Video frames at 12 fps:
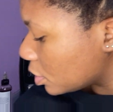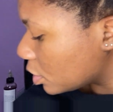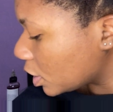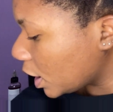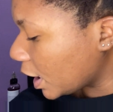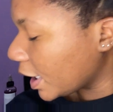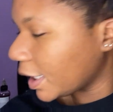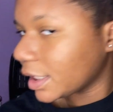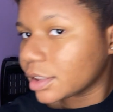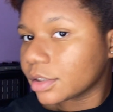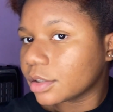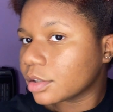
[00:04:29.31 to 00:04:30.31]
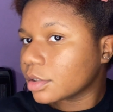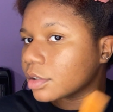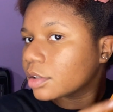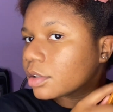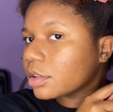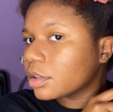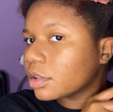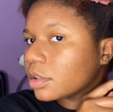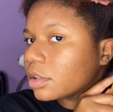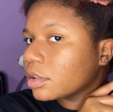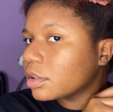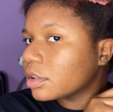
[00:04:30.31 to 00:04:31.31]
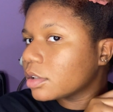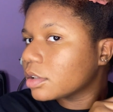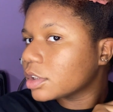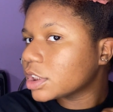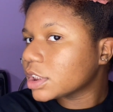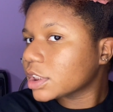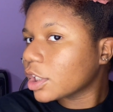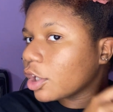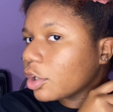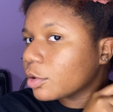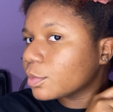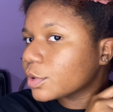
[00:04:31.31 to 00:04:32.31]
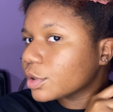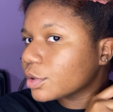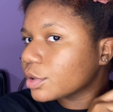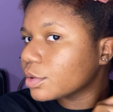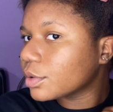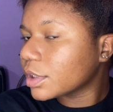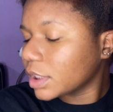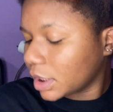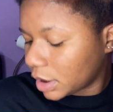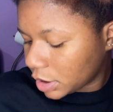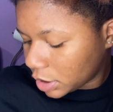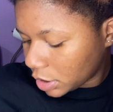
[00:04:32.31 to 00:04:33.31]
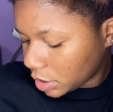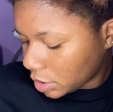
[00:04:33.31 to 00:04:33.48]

And just comb through on each